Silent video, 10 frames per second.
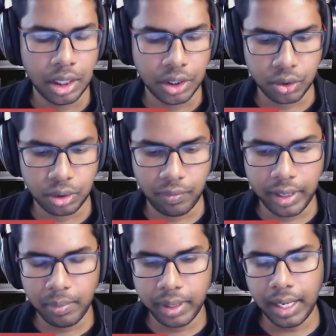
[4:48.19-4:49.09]
So the
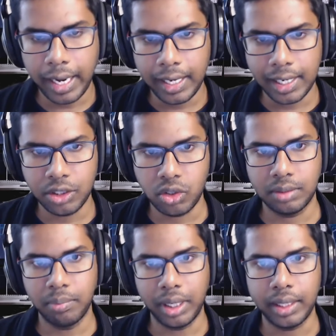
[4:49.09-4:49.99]
fundamental idea is to
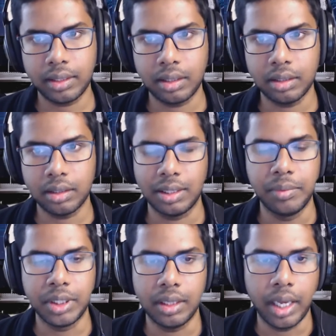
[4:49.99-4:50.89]
just break the
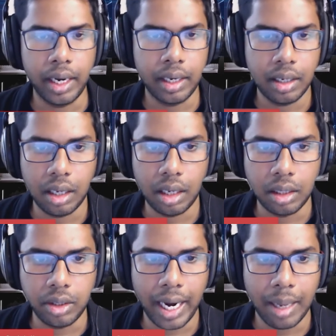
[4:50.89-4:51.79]
assumption that
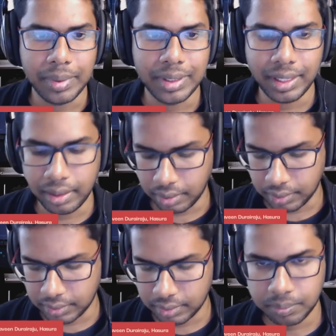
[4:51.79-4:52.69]
your app is synchronous.